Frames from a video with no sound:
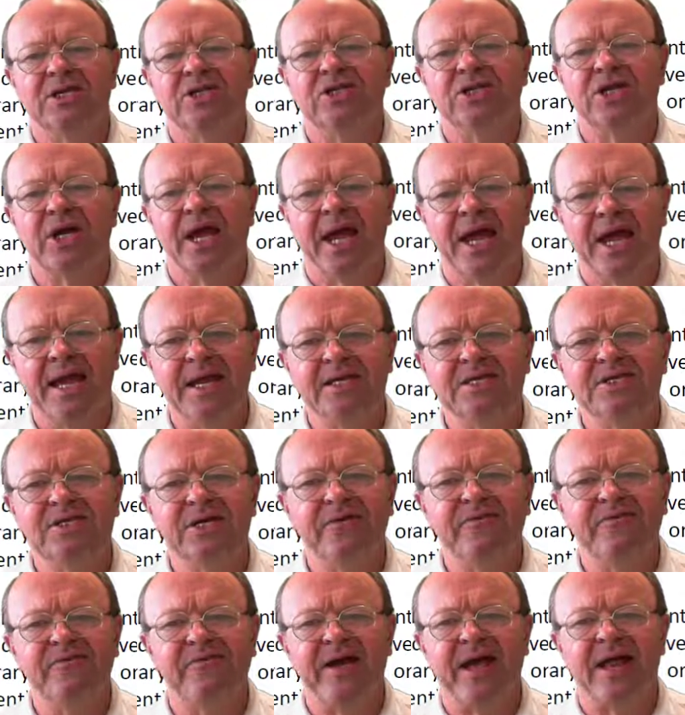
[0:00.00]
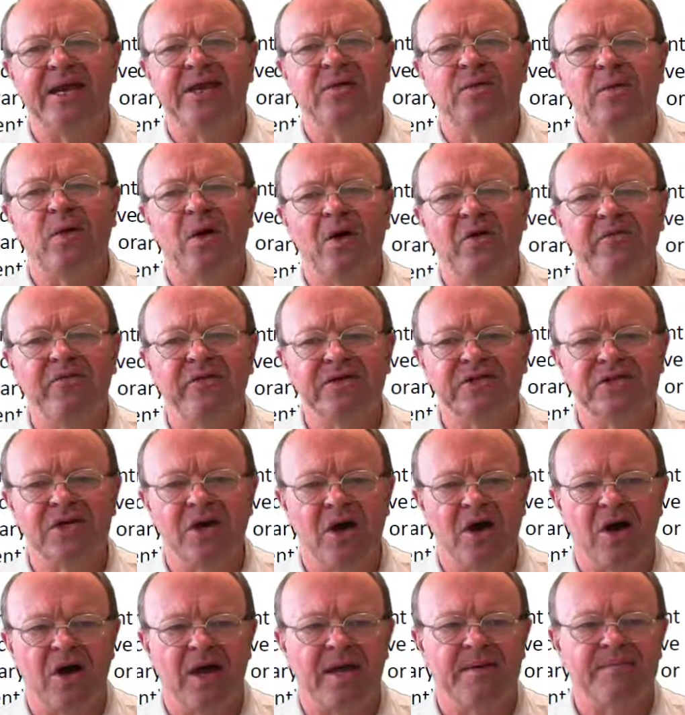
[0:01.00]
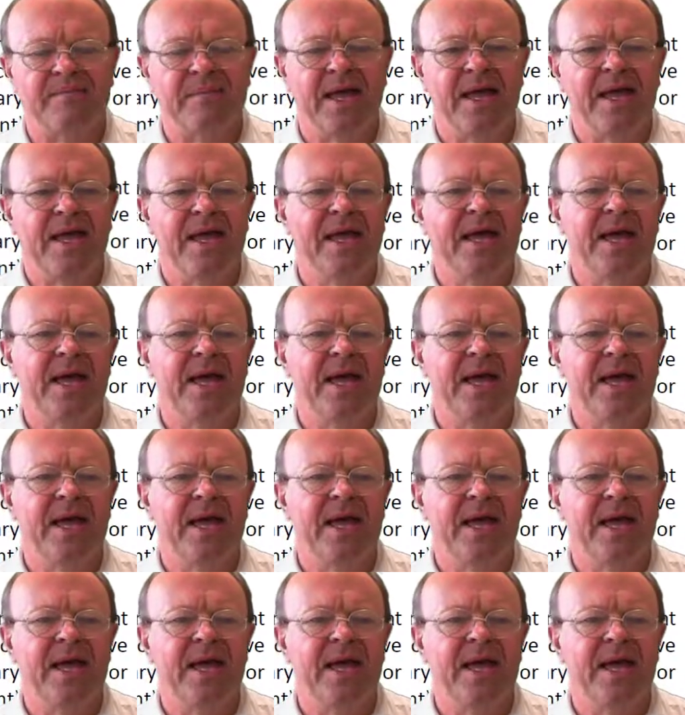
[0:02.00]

change in value over time